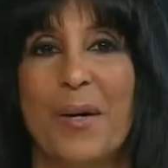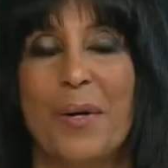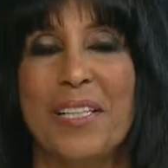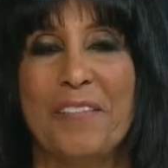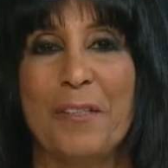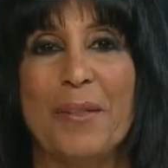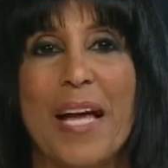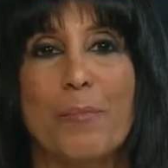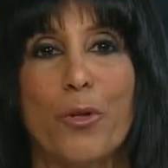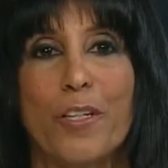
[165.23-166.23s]
Well, if you'd
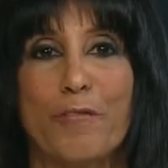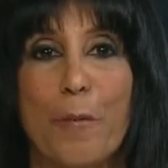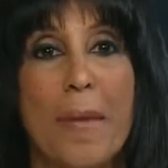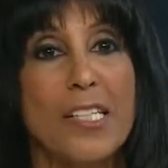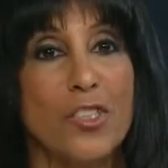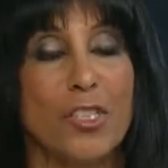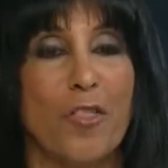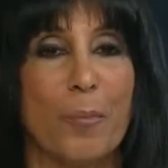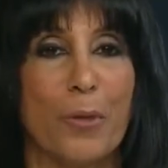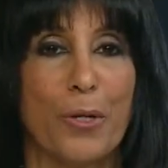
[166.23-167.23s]
like more
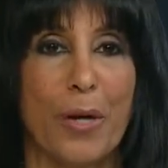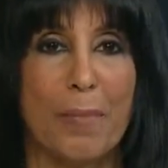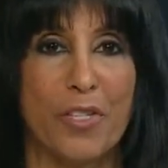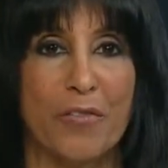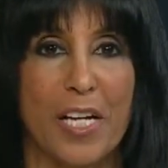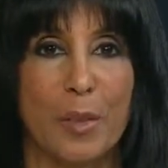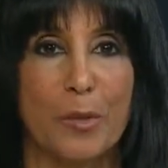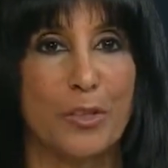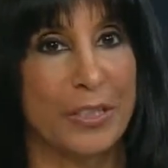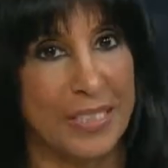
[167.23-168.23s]
information on the programs
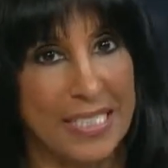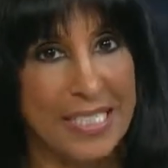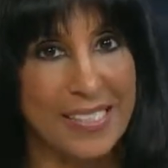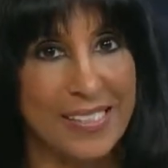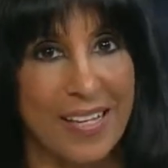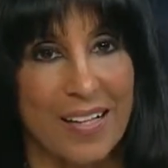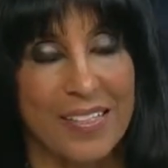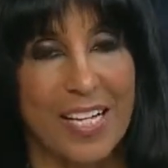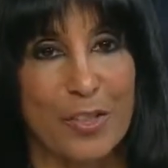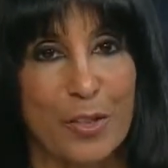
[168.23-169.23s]
available to teens,
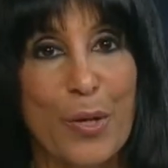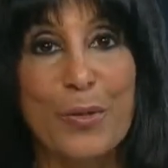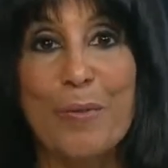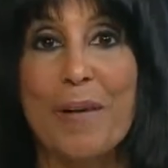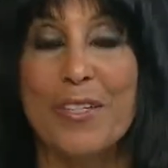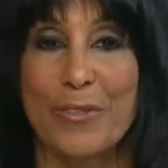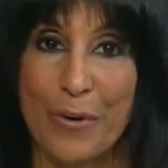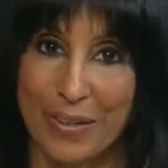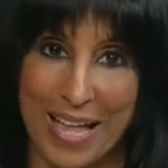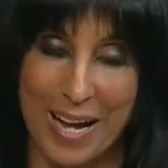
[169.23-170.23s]
contact your local
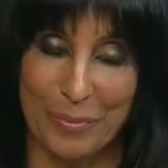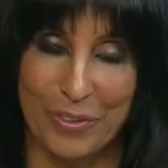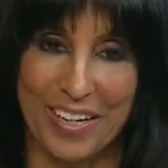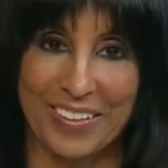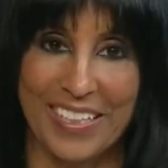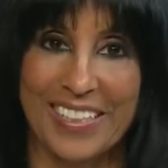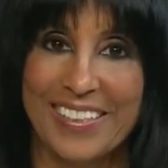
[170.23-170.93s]
Metro library.